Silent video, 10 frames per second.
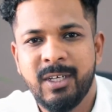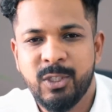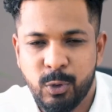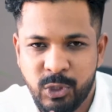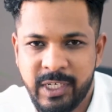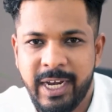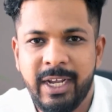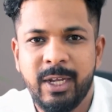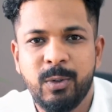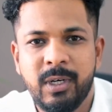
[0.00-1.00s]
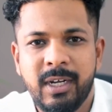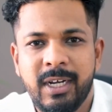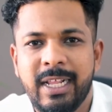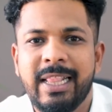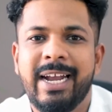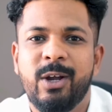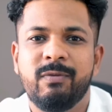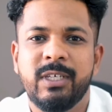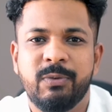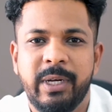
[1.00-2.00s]
So stay tuned till the end
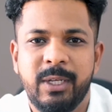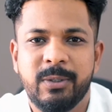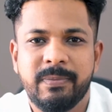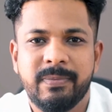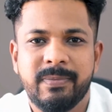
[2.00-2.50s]
of this video.